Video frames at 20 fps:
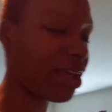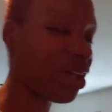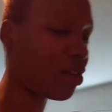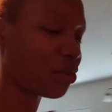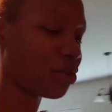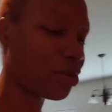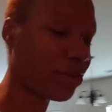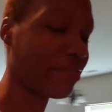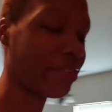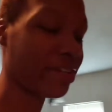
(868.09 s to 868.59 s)
y'all
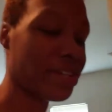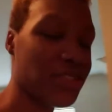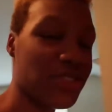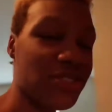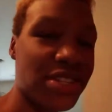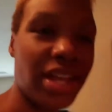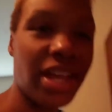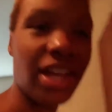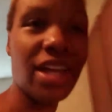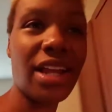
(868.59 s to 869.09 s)
don't even
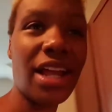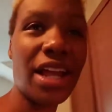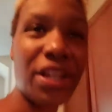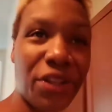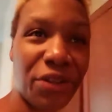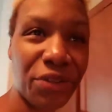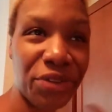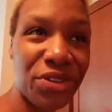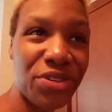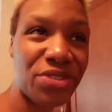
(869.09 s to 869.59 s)
understand. I
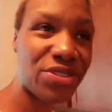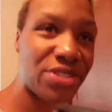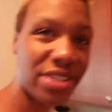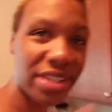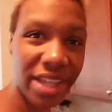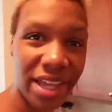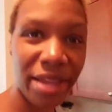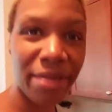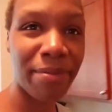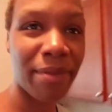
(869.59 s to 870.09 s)
know
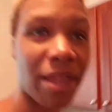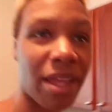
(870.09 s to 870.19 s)
usually I'm